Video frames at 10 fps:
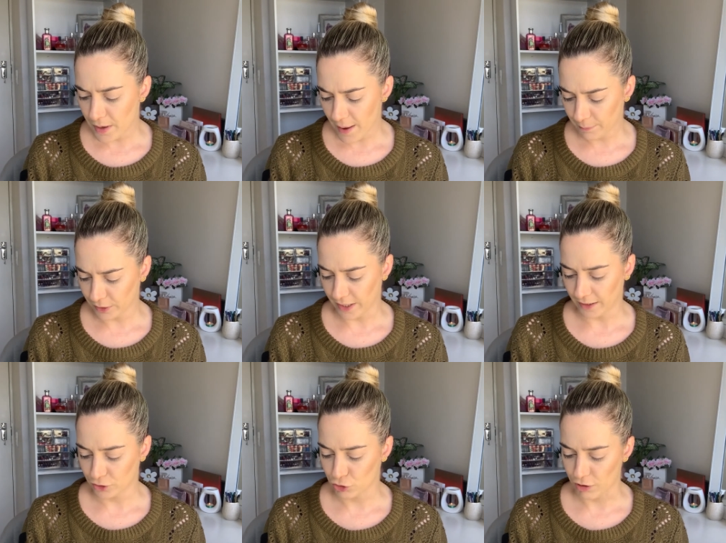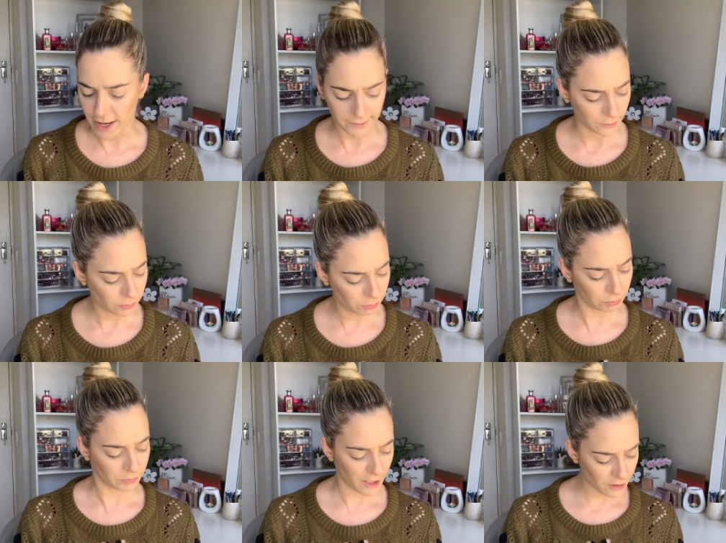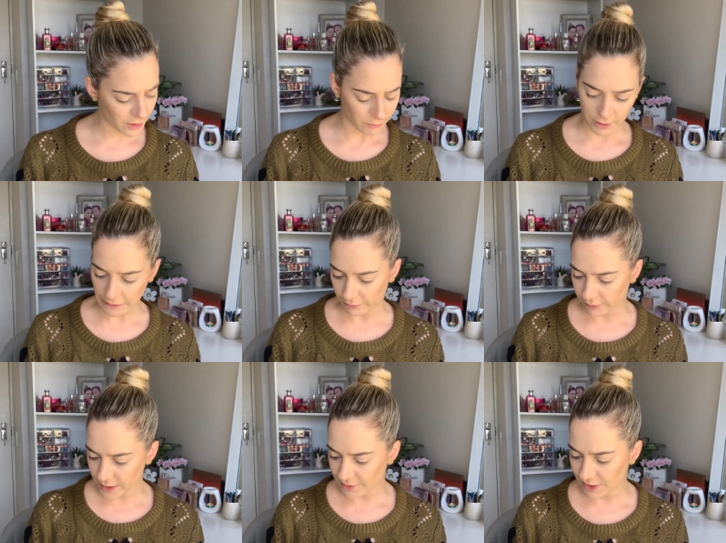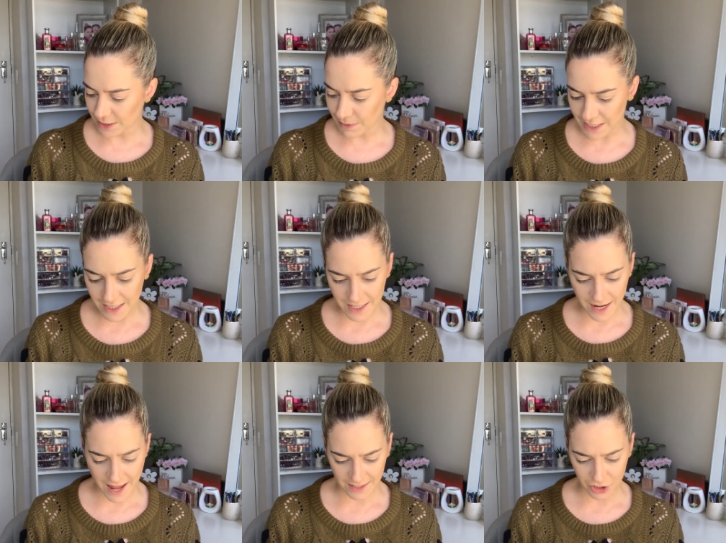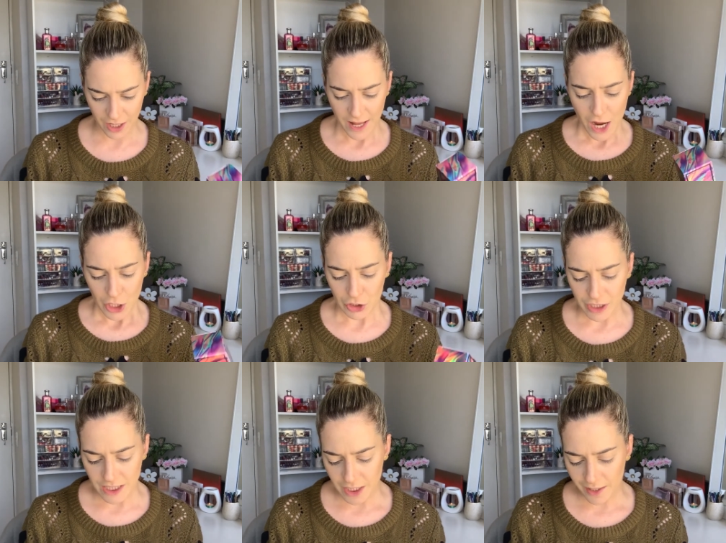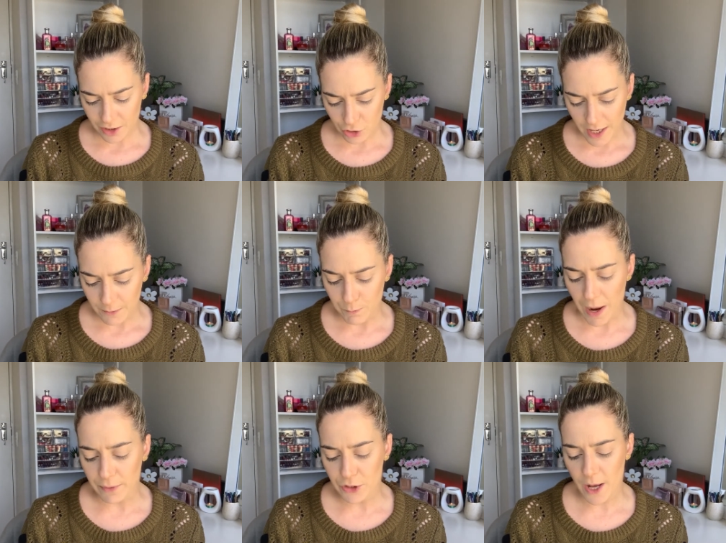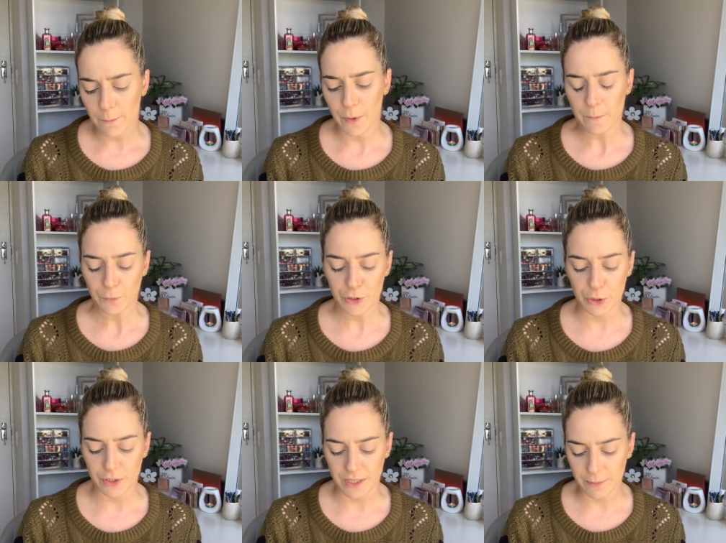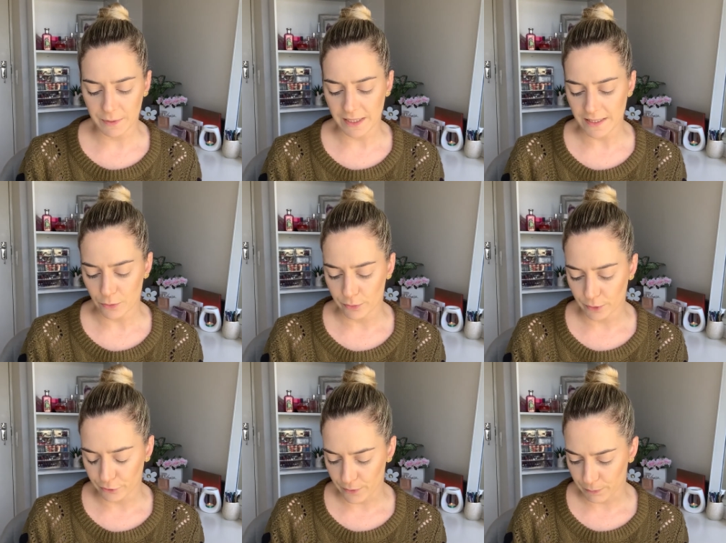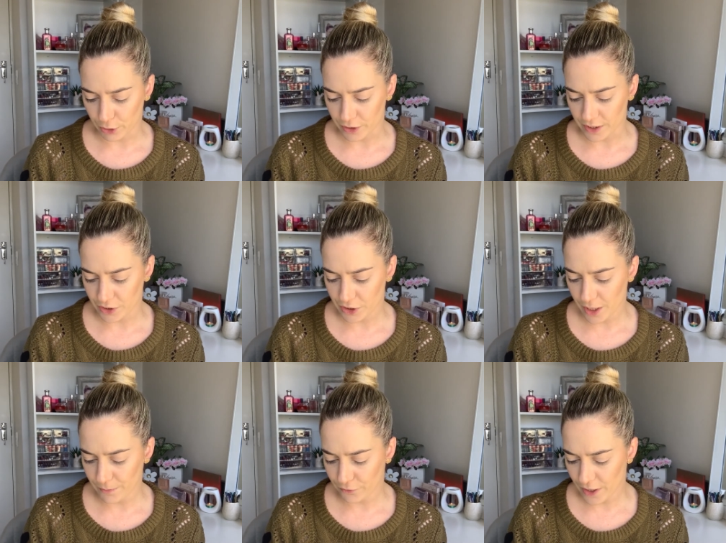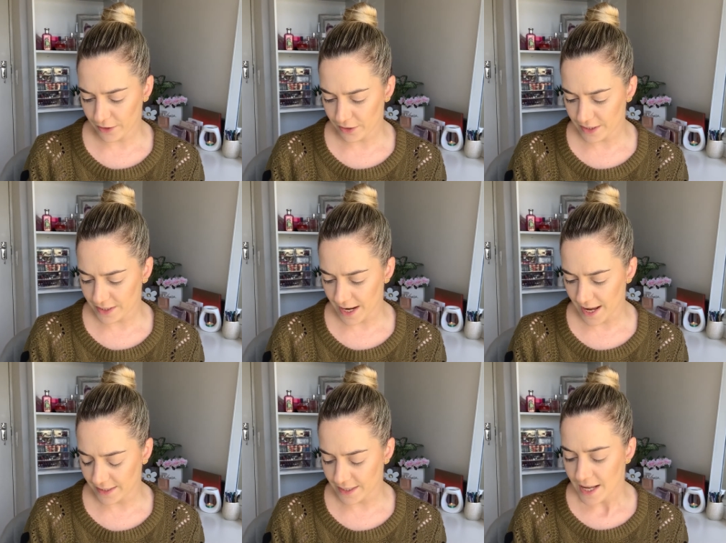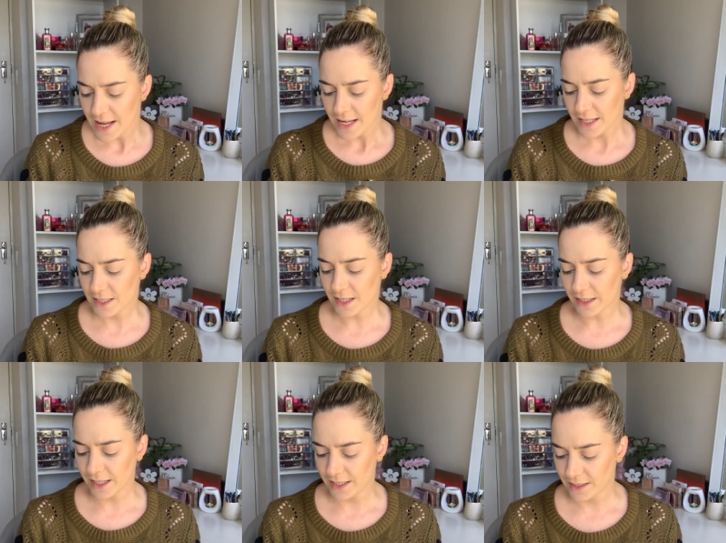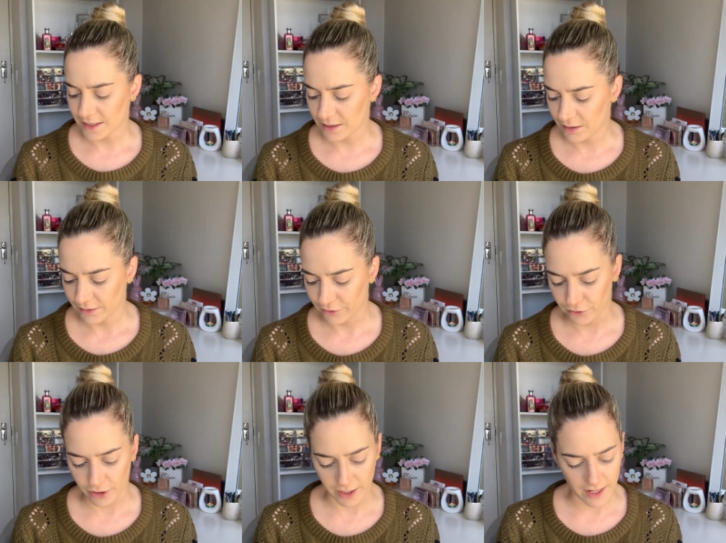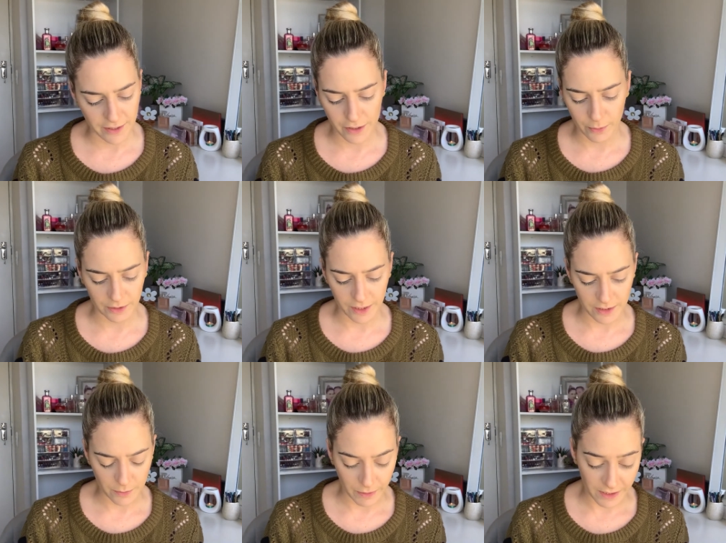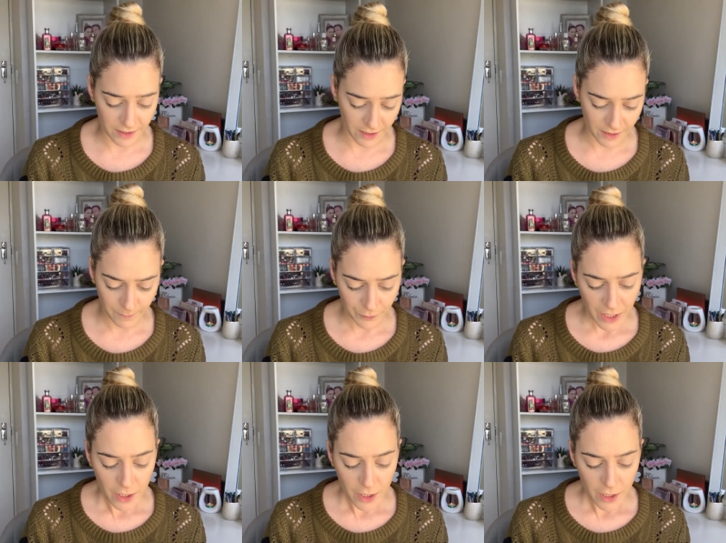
apple extract, hmm, that sounds nice, vitamin E and green tea extract bubbles up to deep clean and remove impurities. Soap, fragrance and S L S free. I don't know what that is, but it says